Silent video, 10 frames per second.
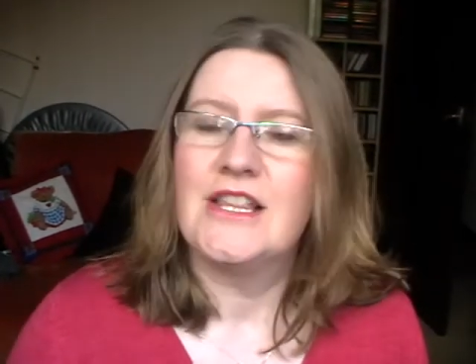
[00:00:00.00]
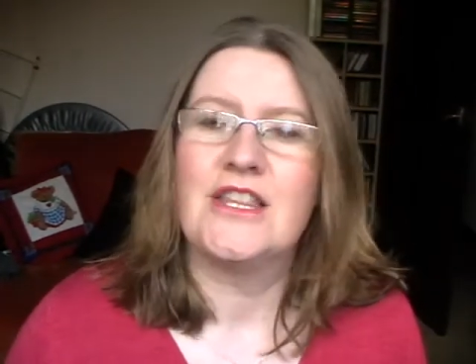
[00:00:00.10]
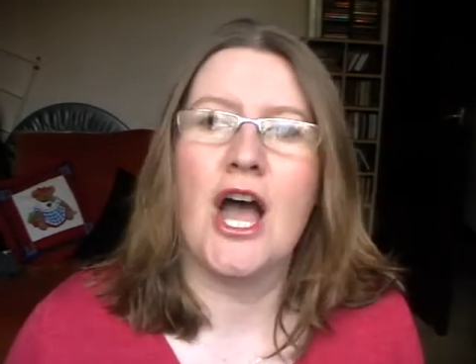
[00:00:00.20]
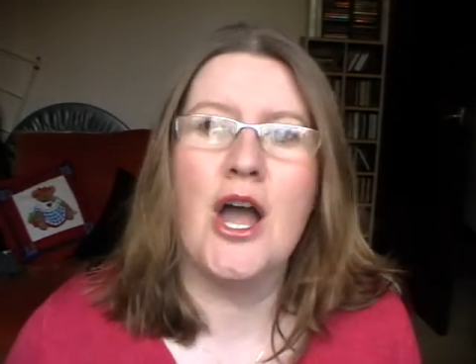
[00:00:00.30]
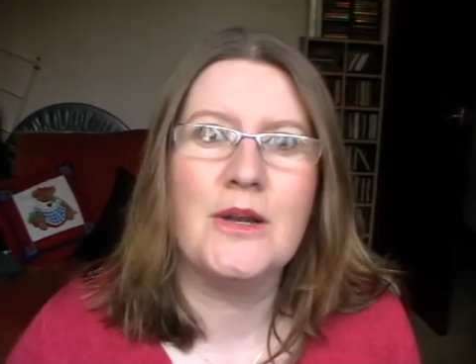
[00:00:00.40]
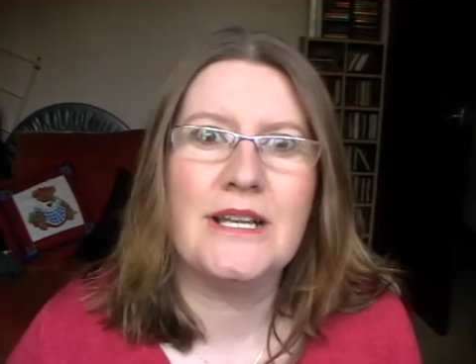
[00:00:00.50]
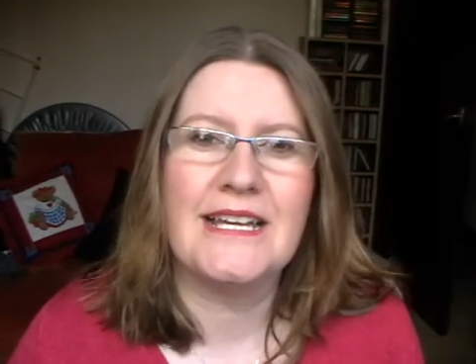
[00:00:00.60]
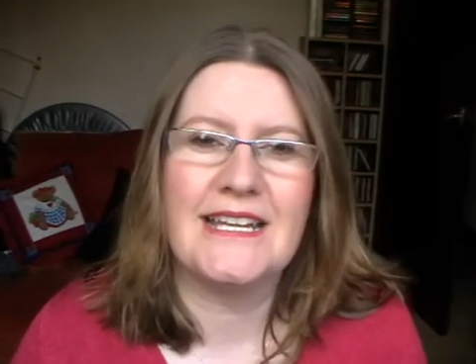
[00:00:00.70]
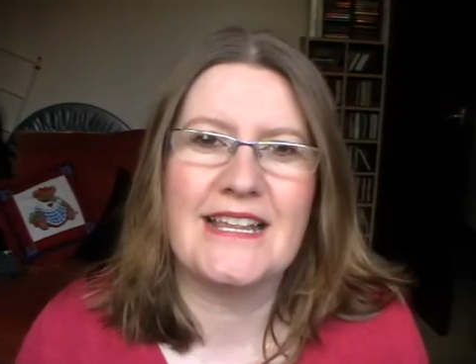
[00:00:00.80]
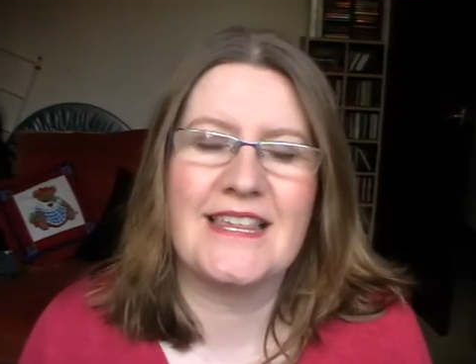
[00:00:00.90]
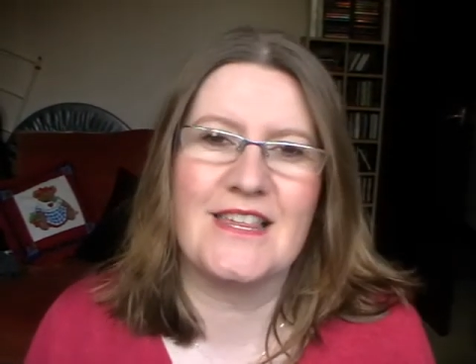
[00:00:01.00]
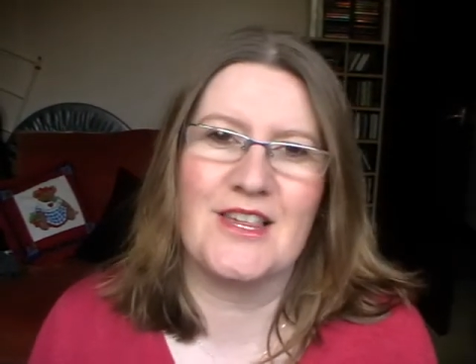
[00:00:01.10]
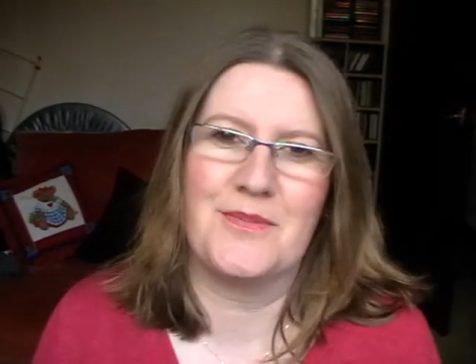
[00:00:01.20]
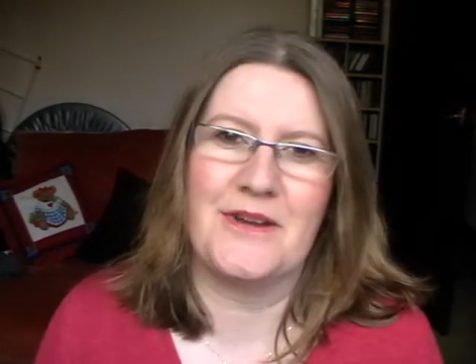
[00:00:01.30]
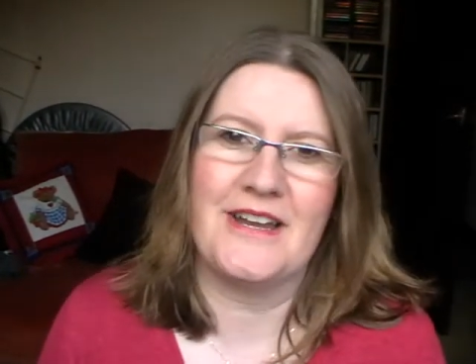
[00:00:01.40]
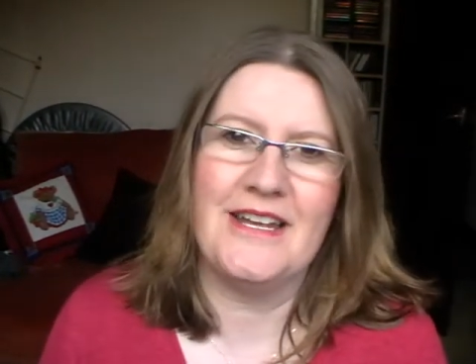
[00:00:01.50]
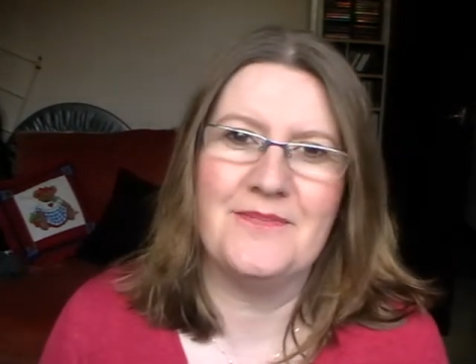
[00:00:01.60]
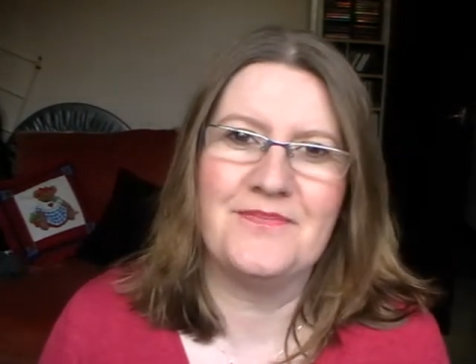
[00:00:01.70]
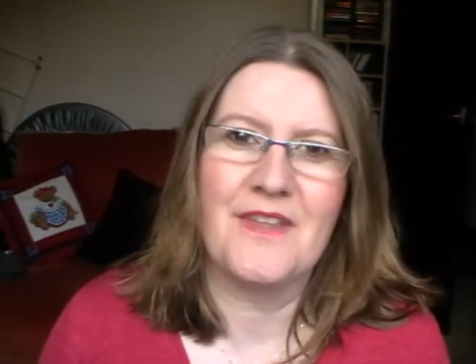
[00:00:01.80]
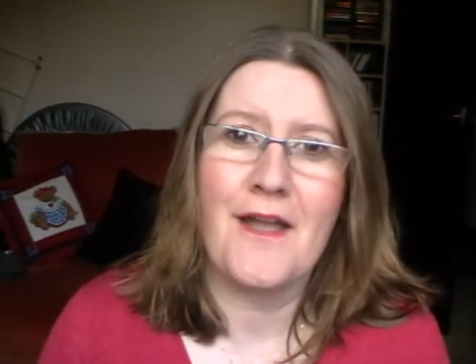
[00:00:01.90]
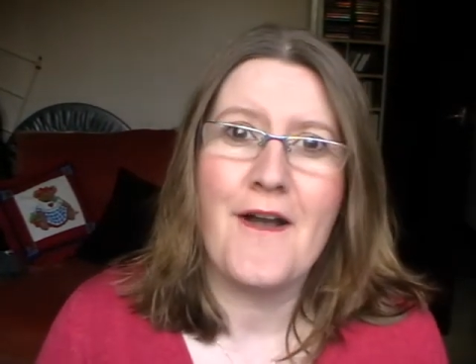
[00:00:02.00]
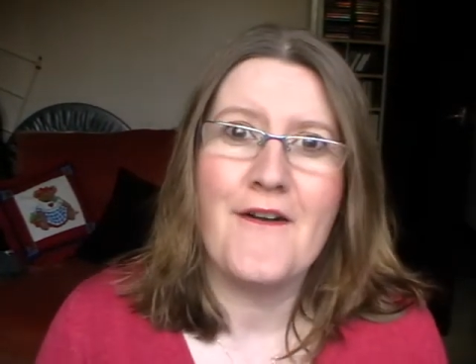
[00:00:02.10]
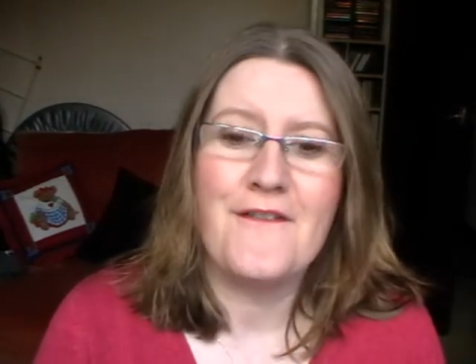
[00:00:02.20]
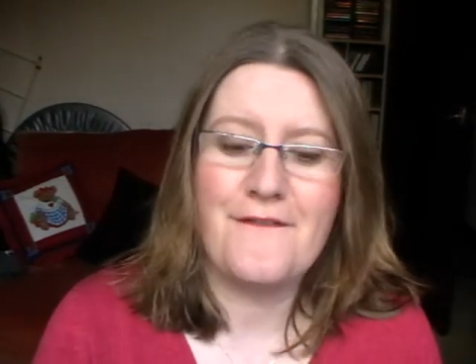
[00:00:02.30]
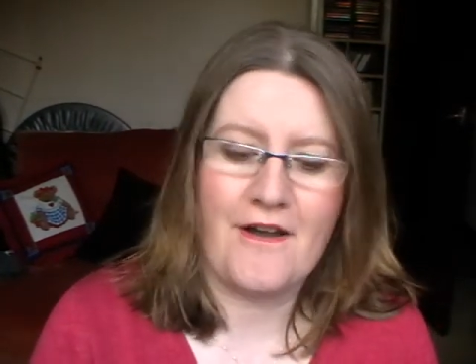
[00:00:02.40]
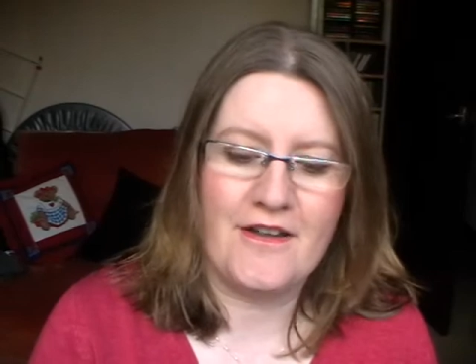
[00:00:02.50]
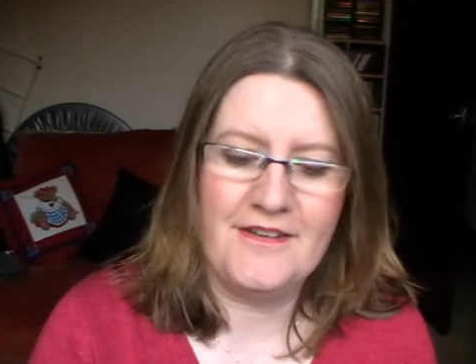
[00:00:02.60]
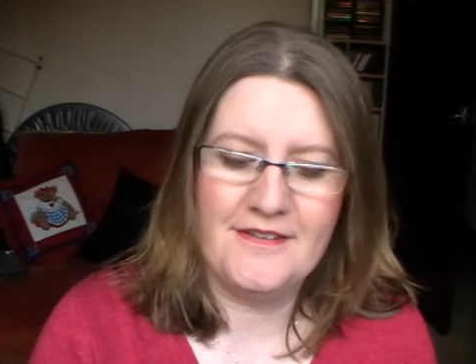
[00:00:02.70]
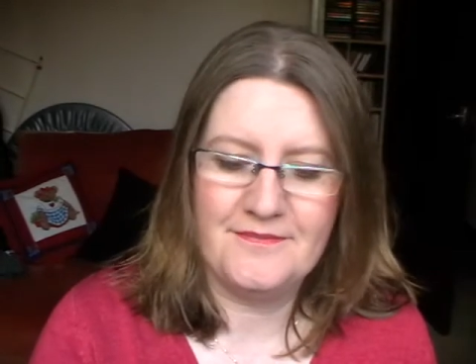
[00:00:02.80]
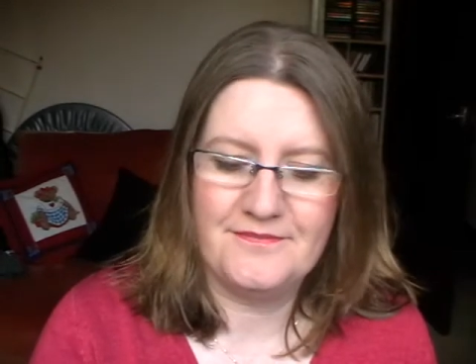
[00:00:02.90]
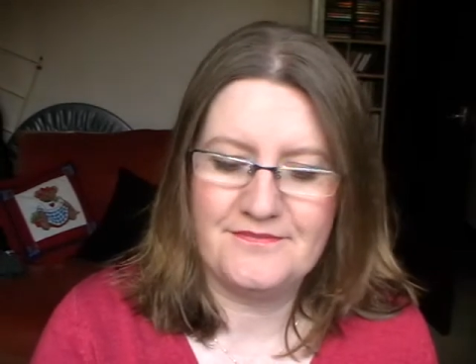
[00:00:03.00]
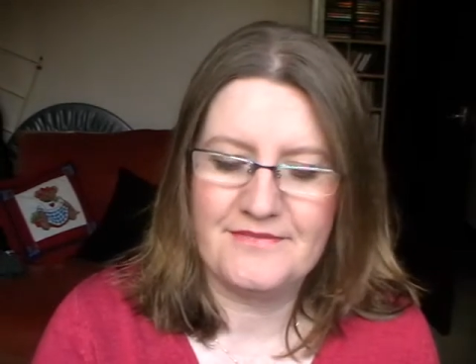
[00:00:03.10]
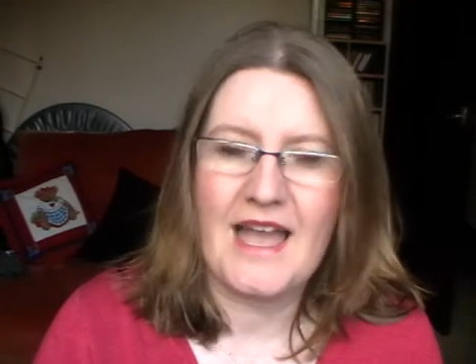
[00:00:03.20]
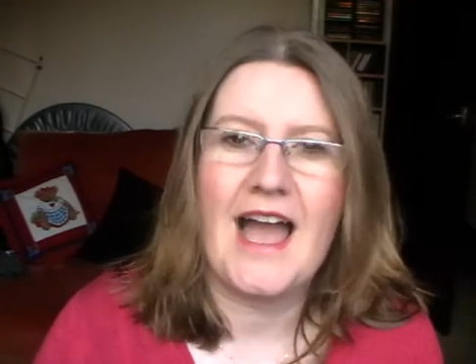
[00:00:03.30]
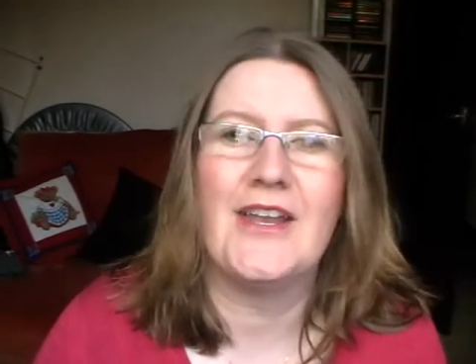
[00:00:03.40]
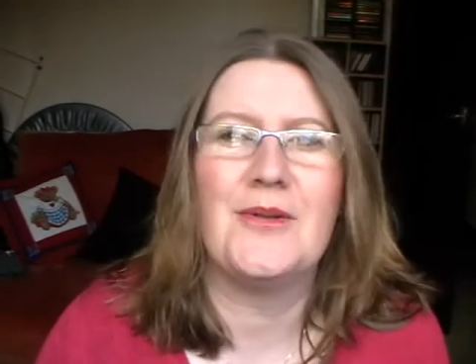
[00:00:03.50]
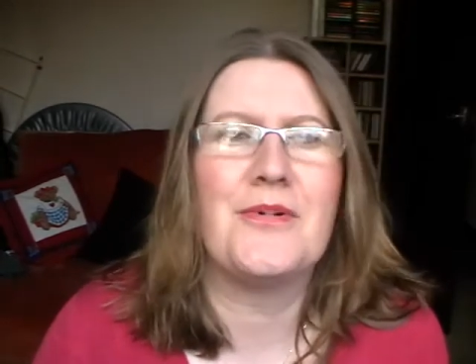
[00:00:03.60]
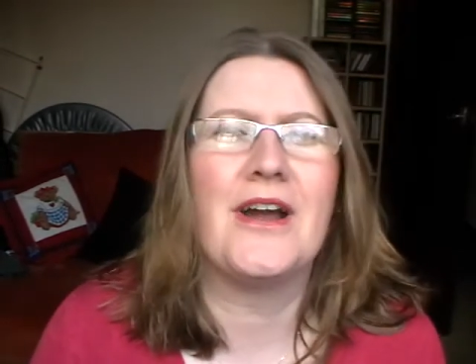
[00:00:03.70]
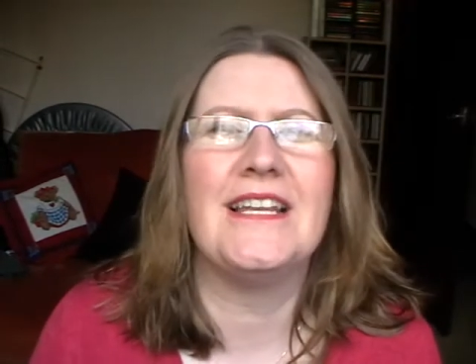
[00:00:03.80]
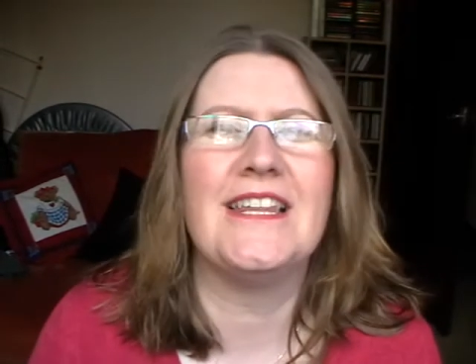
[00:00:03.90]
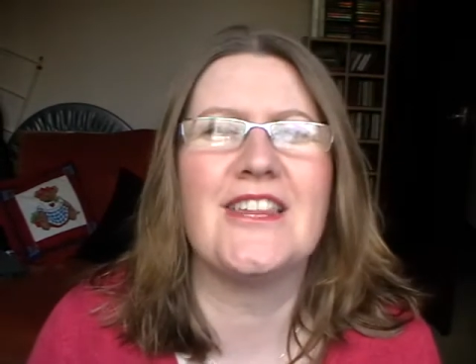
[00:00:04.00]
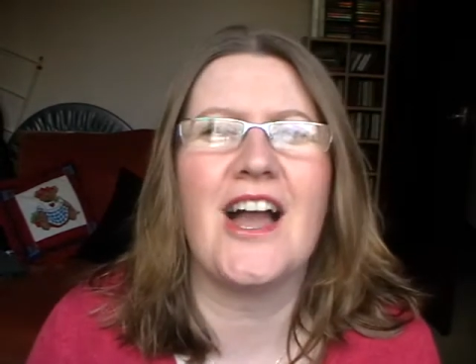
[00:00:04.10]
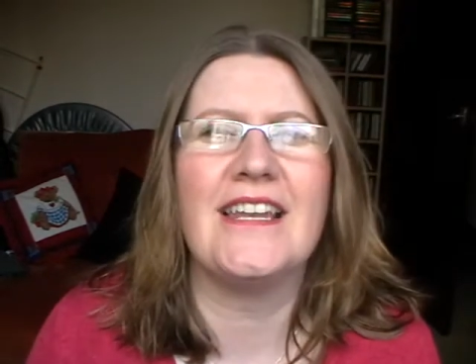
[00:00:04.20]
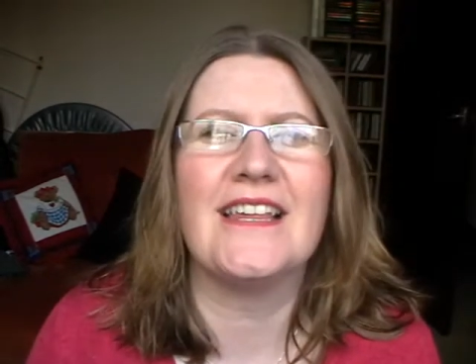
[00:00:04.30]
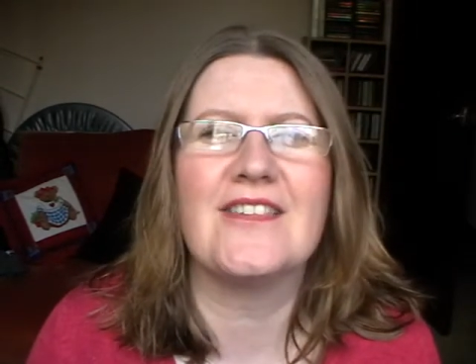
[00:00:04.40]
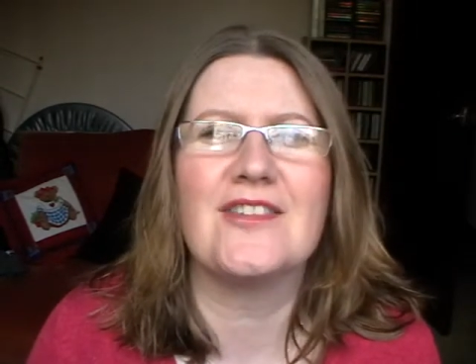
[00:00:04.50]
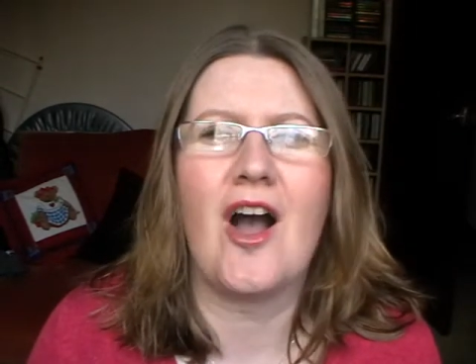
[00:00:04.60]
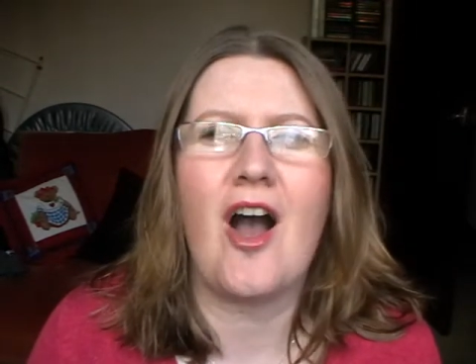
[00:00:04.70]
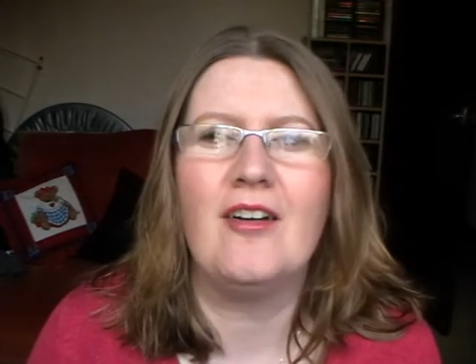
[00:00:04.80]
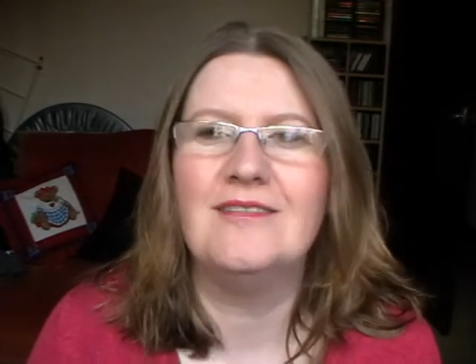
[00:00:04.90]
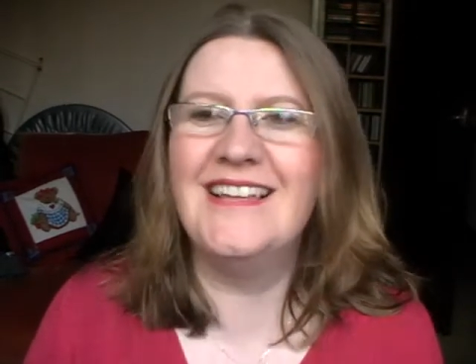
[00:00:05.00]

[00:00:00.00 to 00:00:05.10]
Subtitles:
Totally connected to spirit, fun, and a brightly shining star.